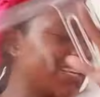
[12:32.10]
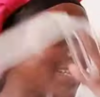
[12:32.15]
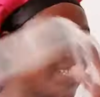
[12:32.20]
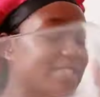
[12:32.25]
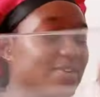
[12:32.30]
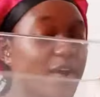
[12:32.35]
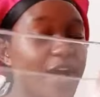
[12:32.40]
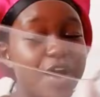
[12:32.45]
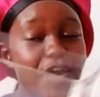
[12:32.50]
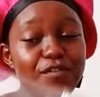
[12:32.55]

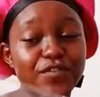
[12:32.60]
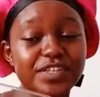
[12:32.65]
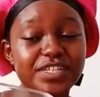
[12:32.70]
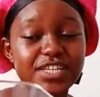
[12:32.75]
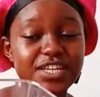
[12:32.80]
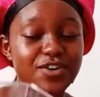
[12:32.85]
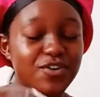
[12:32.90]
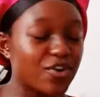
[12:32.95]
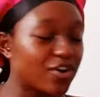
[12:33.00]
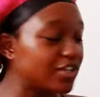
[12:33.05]
So I
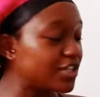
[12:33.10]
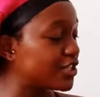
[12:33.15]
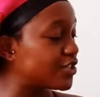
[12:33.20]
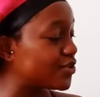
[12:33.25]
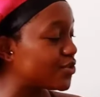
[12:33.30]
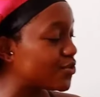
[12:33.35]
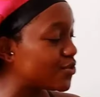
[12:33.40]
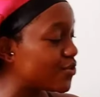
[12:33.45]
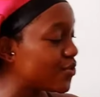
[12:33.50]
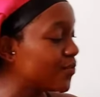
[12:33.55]
obviously got
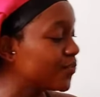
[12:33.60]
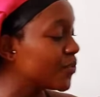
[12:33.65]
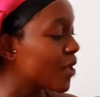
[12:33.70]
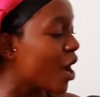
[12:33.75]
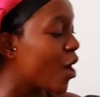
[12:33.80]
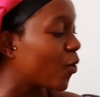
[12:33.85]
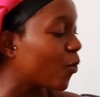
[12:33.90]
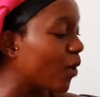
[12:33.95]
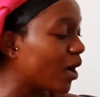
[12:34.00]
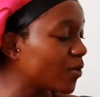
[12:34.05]
two.
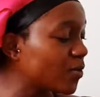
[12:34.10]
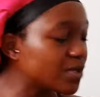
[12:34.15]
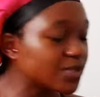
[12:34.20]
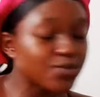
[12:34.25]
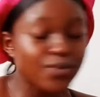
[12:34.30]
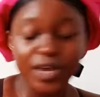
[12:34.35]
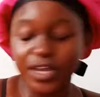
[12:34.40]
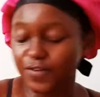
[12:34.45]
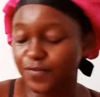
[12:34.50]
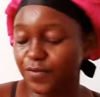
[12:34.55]
One was
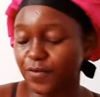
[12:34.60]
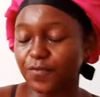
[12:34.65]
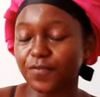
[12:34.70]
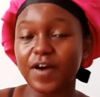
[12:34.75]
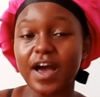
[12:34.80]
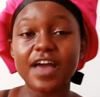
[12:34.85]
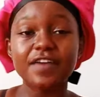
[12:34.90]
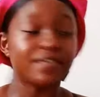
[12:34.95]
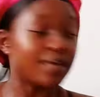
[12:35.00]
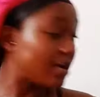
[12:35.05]
going for
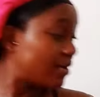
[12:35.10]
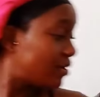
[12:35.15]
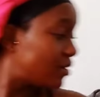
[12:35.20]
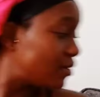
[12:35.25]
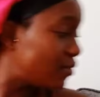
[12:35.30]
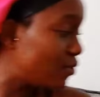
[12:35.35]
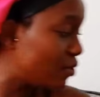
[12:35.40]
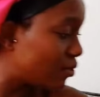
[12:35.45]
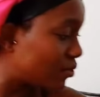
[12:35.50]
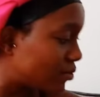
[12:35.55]

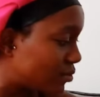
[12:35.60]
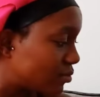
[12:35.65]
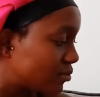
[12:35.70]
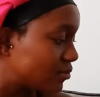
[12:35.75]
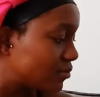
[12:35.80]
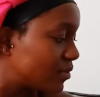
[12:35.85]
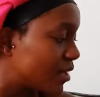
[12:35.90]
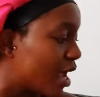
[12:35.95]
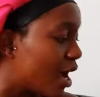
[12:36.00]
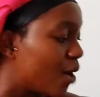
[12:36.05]

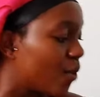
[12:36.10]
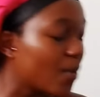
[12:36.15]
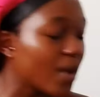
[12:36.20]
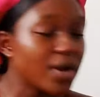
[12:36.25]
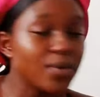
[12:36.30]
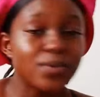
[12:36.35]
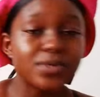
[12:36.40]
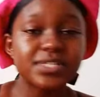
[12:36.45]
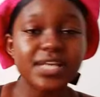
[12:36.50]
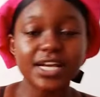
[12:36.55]

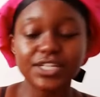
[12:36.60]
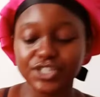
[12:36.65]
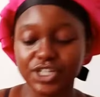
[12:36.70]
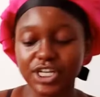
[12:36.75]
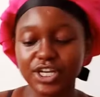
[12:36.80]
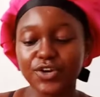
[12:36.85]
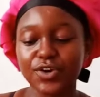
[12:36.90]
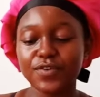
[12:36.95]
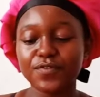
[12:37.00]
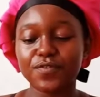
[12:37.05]
one was
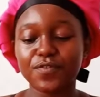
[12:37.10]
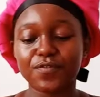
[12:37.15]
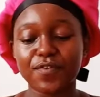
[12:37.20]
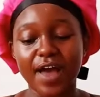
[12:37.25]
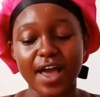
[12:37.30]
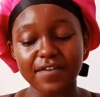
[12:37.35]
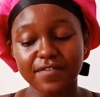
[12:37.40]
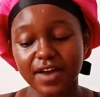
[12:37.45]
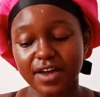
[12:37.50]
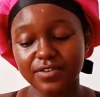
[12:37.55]
actually going for
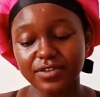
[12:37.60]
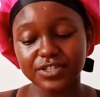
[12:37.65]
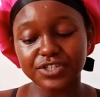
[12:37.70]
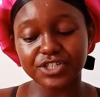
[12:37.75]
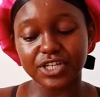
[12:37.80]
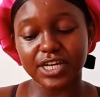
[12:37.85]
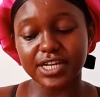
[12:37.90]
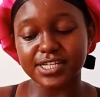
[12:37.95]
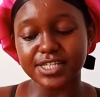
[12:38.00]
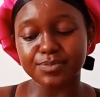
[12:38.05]
500
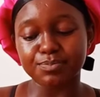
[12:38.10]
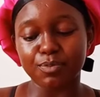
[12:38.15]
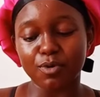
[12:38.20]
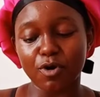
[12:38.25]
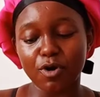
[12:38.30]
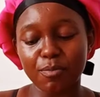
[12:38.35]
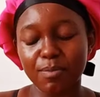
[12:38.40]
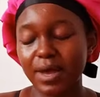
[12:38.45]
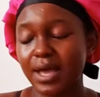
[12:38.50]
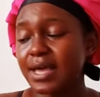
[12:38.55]
shillings
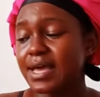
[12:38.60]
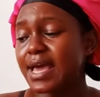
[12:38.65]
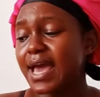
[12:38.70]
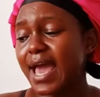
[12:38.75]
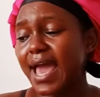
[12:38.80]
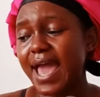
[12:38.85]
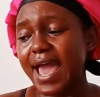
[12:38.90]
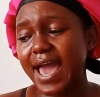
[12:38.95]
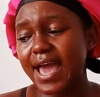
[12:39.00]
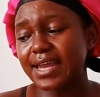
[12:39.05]
bob,
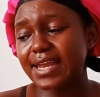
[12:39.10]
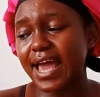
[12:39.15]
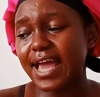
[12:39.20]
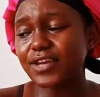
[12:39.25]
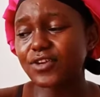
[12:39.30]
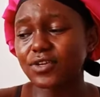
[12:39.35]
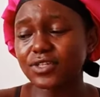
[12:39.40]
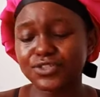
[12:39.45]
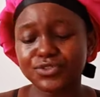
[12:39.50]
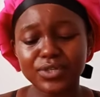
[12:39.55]
and I
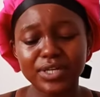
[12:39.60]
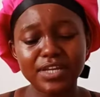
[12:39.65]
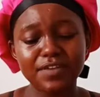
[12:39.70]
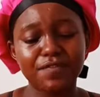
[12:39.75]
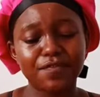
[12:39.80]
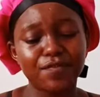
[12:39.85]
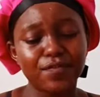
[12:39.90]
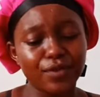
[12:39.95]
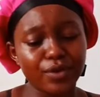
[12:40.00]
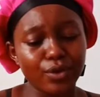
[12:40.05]
don't really
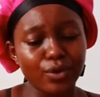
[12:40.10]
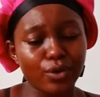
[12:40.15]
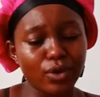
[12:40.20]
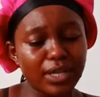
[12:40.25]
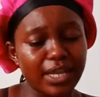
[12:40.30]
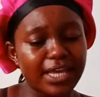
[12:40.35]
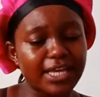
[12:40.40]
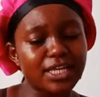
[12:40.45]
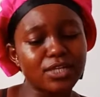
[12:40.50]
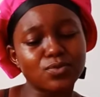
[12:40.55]
feel
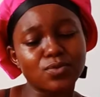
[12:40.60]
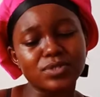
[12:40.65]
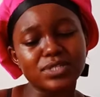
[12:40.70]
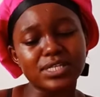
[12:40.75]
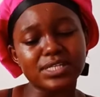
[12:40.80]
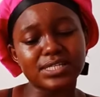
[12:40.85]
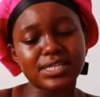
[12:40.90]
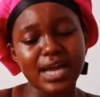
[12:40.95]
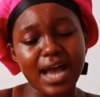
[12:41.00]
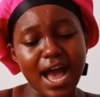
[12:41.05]
like it was a
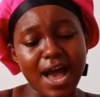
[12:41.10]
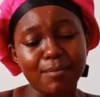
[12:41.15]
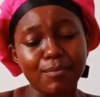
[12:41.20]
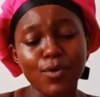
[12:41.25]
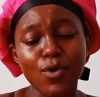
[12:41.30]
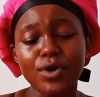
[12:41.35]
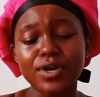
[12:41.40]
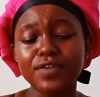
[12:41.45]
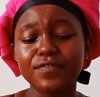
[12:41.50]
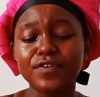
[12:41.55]
scam,
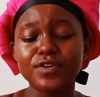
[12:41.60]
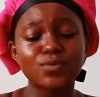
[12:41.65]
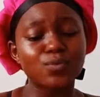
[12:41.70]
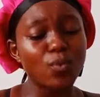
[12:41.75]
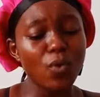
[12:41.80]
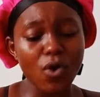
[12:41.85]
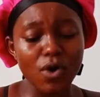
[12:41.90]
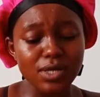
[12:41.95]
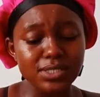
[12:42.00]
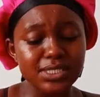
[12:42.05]
or if it
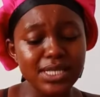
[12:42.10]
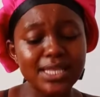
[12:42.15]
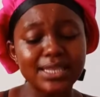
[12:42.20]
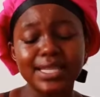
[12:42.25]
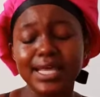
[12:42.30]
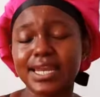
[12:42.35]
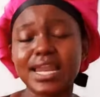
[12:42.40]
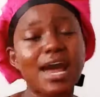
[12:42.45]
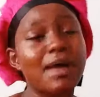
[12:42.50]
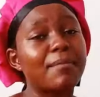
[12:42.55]
was,
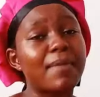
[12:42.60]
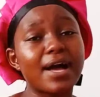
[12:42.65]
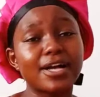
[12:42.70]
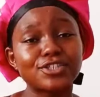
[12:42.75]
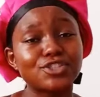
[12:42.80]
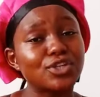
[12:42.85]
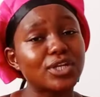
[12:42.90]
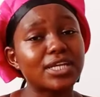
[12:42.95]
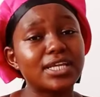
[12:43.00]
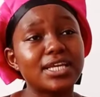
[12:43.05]
then I'm
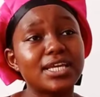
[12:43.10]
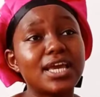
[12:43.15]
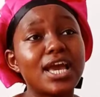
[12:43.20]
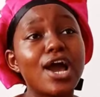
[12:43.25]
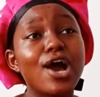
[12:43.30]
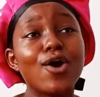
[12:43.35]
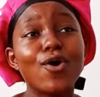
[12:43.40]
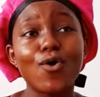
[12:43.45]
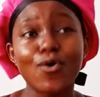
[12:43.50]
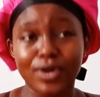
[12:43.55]
actually
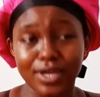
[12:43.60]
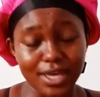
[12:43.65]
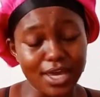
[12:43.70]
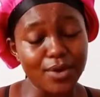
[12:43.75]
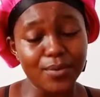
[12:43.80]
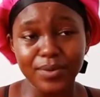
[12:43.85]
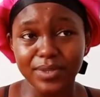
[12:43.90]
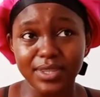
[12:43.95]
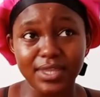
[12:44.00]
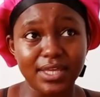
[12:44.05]

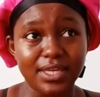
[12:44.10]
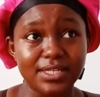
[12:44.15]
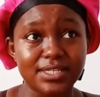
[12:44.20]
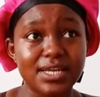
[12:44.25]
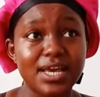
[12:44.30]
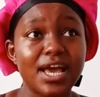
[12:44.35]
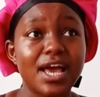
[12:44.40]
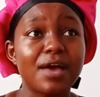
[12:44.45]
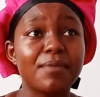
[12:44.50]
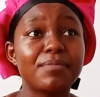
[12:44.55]
okay with it
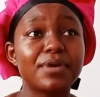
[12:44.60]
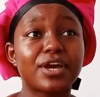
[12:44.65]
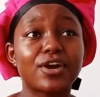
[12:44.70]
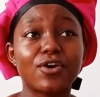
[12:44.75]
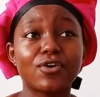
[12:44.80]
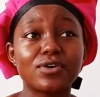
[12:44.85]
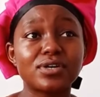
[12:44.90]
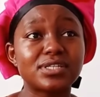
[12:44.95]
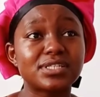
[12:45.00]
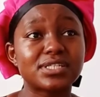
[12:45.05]

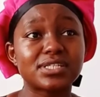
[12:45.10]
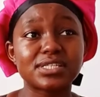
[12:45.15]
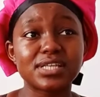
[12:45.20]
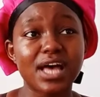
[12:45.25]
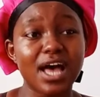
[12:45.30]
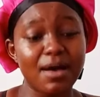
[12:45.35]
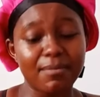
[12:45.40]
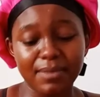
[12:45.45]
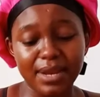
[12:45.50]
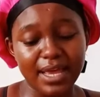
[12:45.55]
because
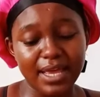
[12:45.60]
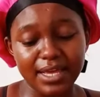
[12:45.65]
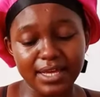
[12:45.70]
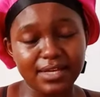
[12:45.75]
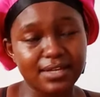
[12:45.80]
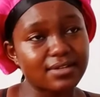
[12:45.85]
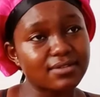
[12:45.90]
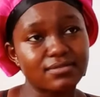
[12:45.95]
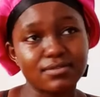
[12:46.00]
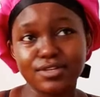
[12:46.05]
I'm
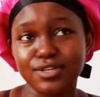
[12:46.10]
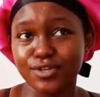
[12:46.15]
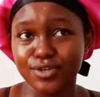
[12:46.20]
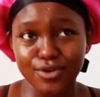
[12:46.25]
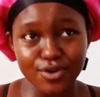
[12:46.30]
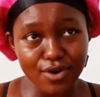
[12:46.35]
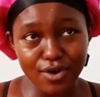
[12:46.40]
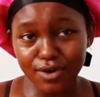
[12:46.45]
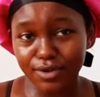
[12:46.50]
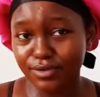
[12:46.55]
like, you
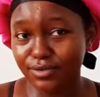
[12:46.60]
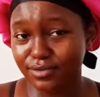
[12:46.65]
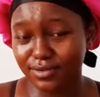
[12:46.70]
know,